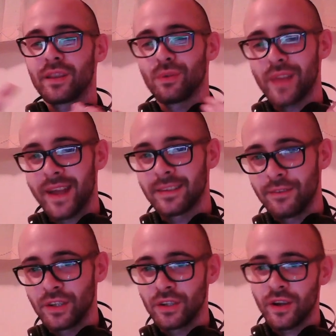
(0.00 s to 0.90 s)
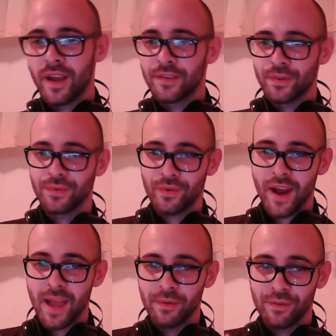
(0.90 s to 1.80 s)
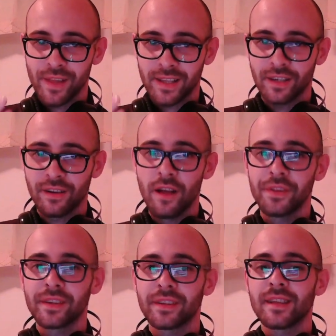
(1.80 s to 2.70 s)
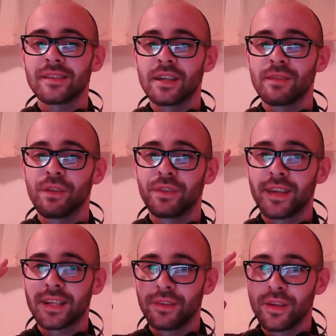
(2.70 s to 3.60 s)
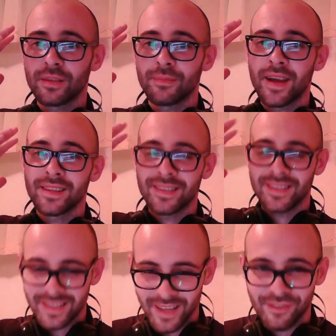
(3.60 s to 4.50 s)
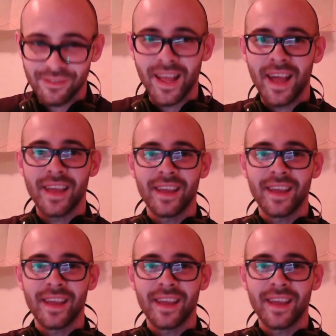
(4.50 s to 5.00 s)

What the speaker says: like the video and subscribe if you like the content, and see you in one of the next videos, man. Stay fly.